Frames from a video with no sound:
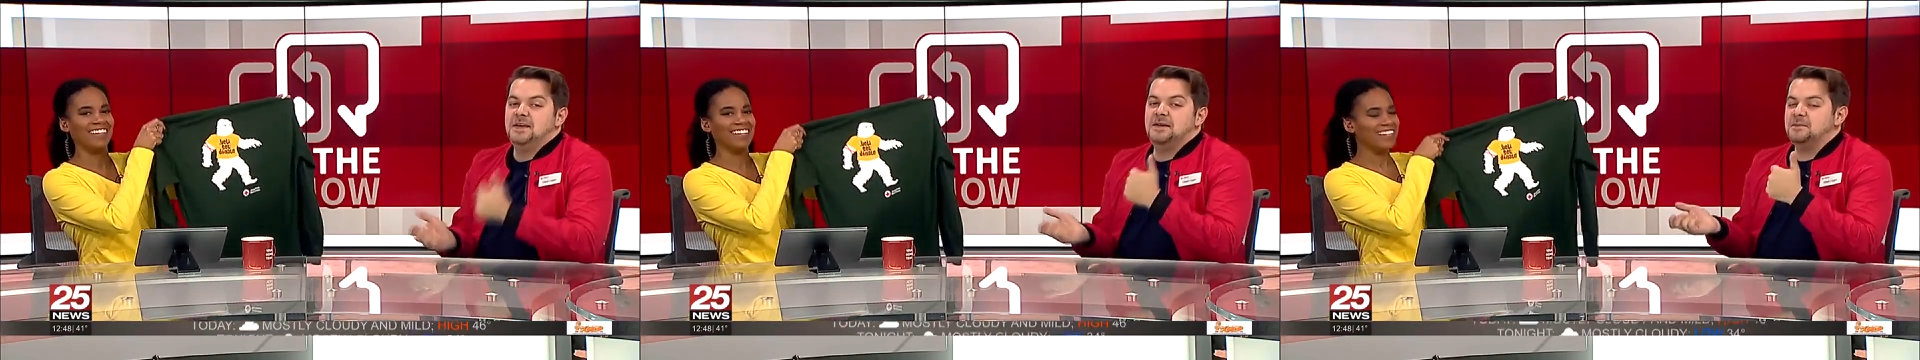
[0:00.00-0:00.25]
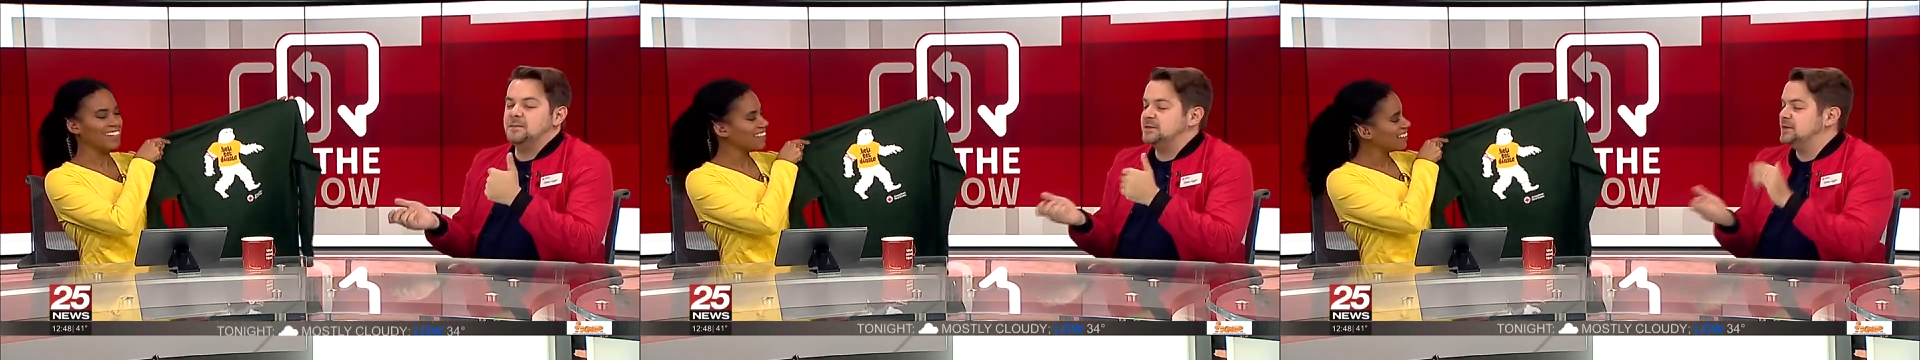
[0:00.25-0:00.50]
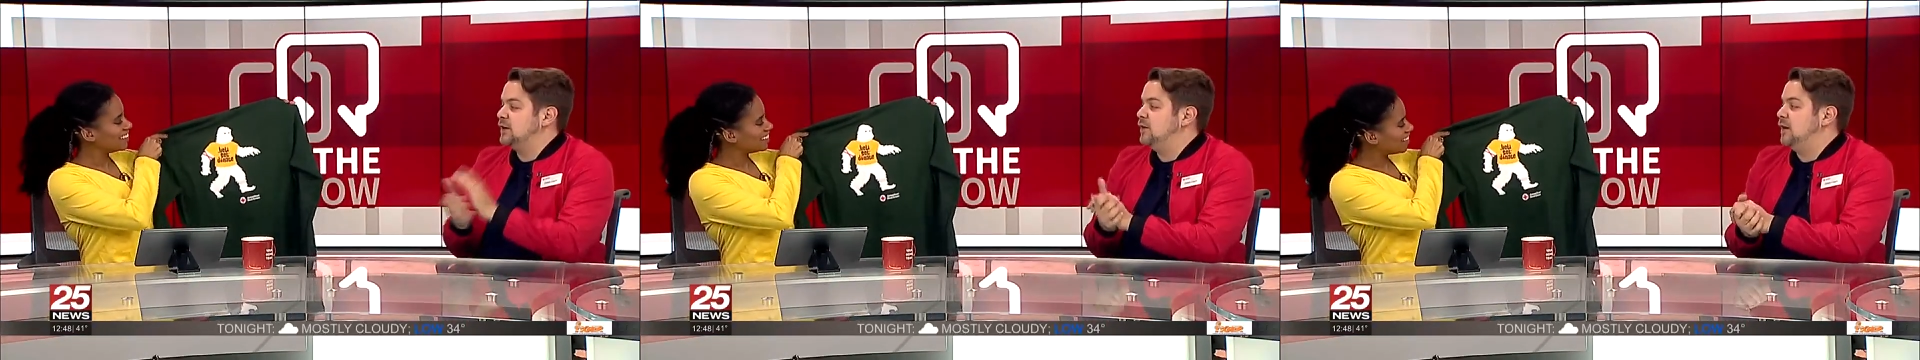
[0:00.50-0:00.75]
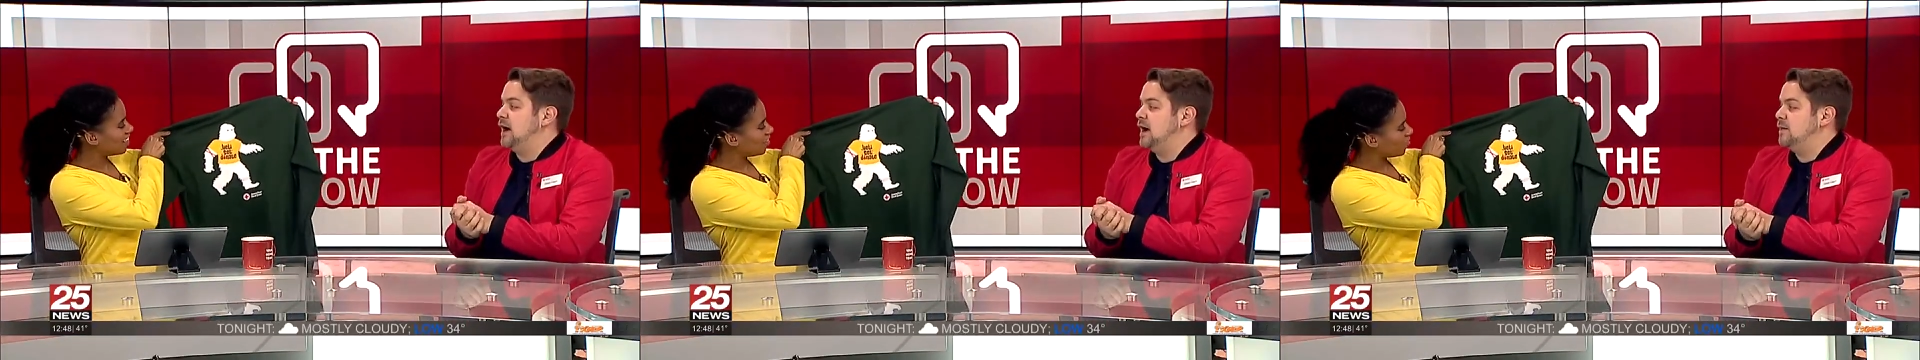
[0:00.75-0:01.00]
Speaker 1: yep. So,
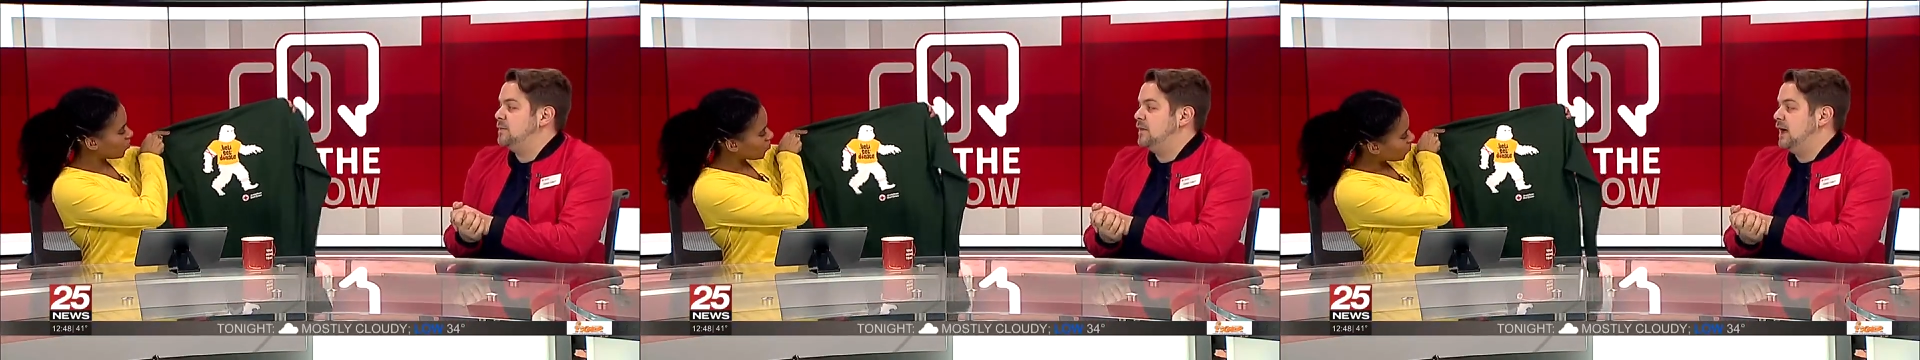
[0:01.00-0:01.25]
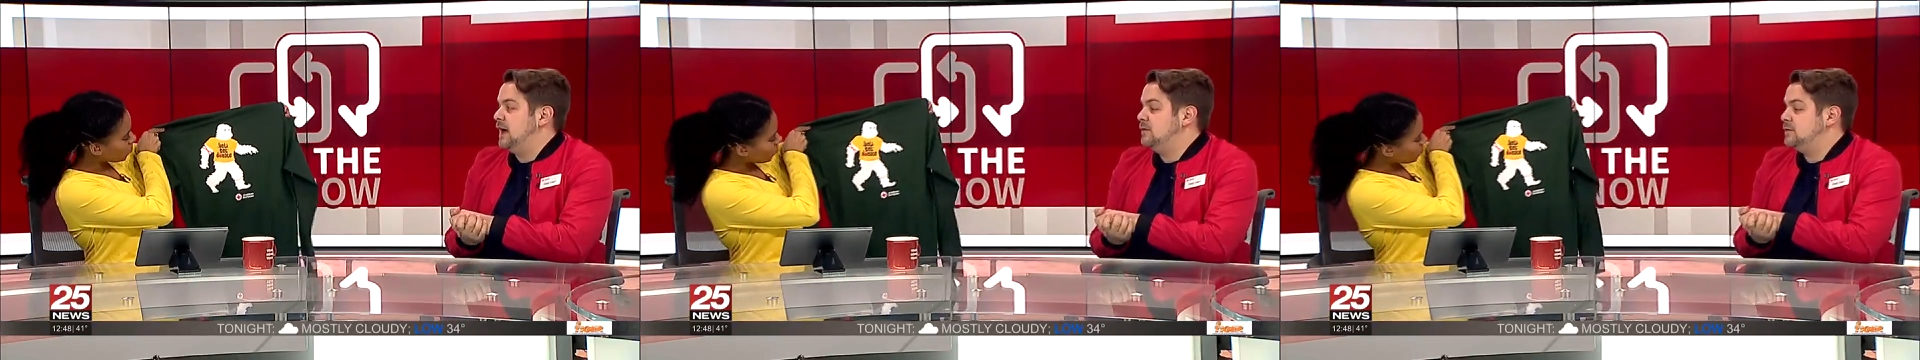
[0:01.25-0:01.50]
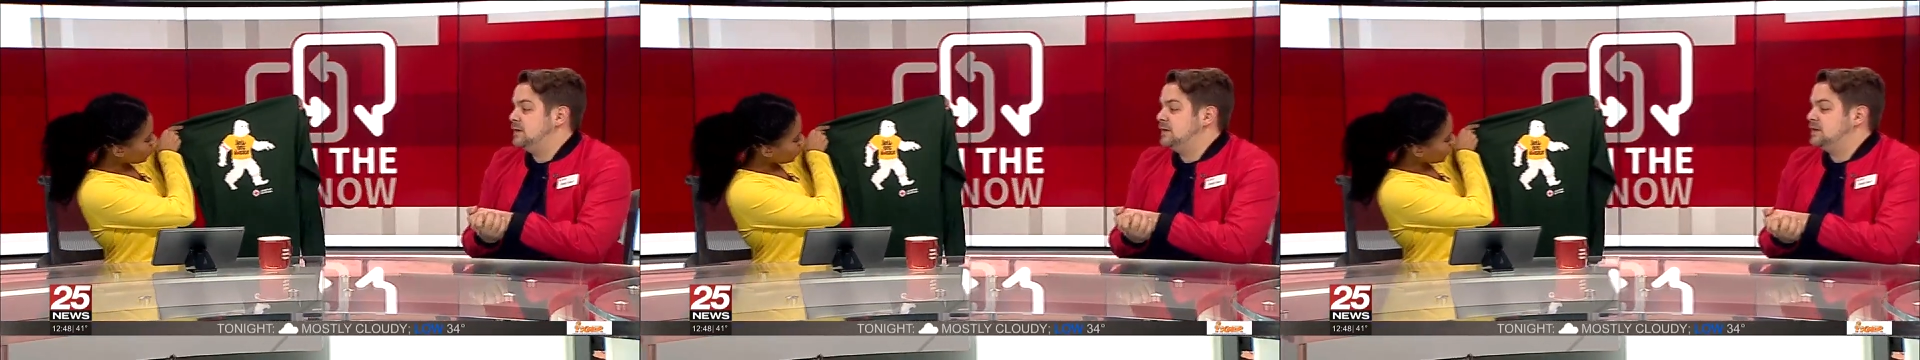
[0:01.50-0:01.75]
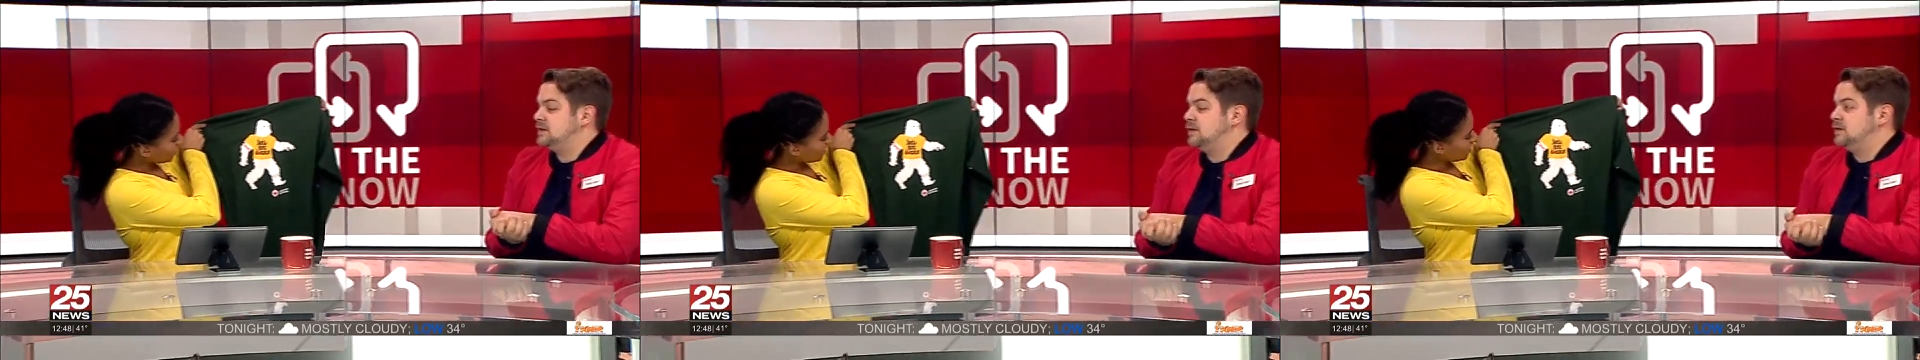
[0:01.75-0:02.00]
so um, everybody
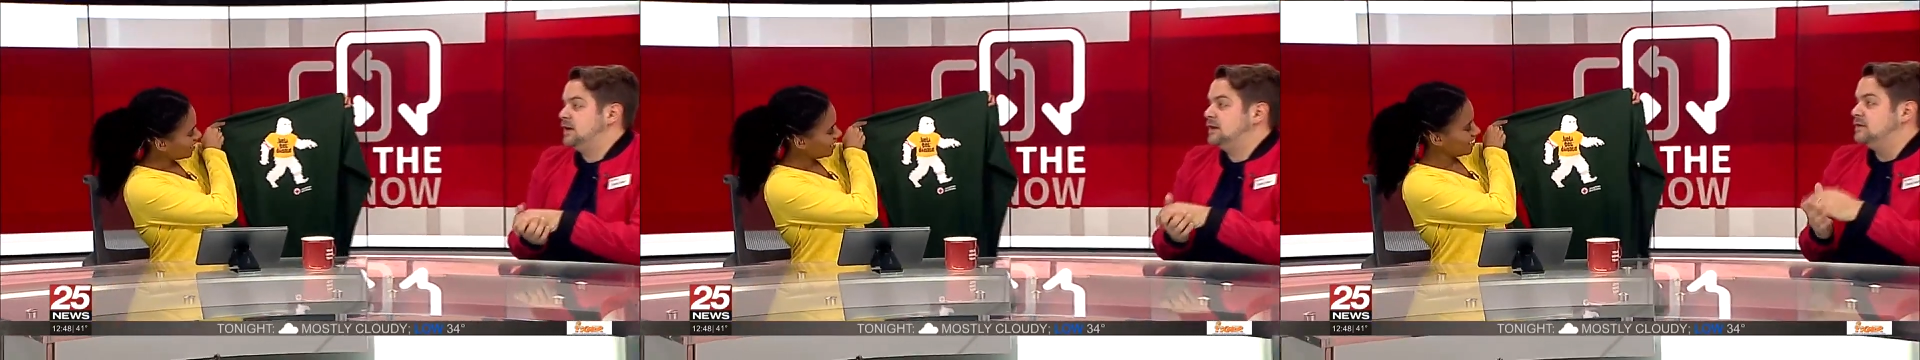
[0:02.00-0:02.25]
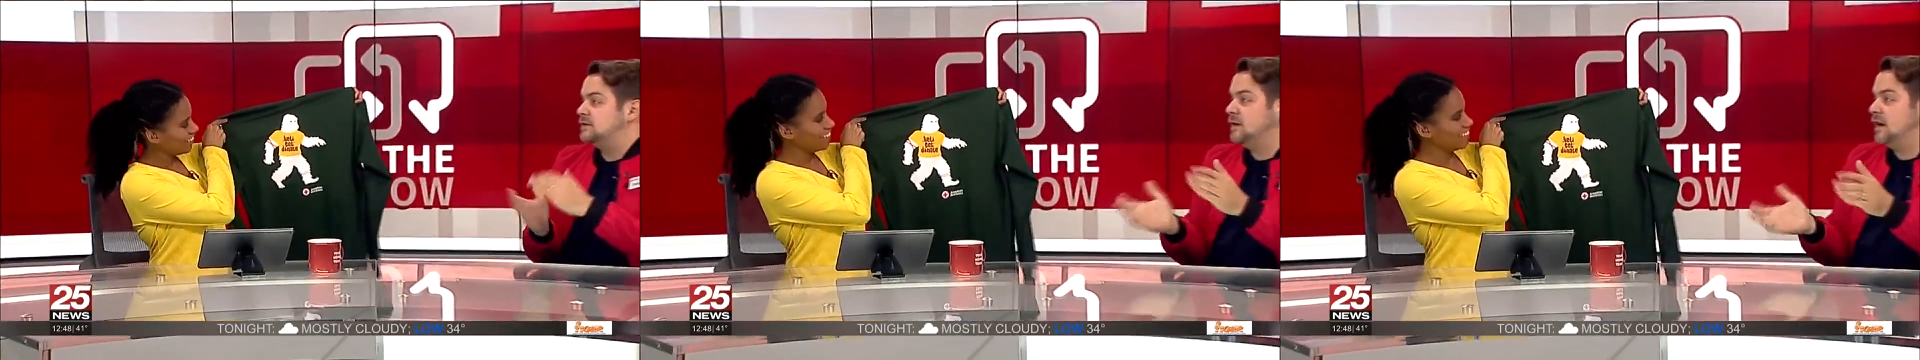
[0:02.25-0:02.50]
that donates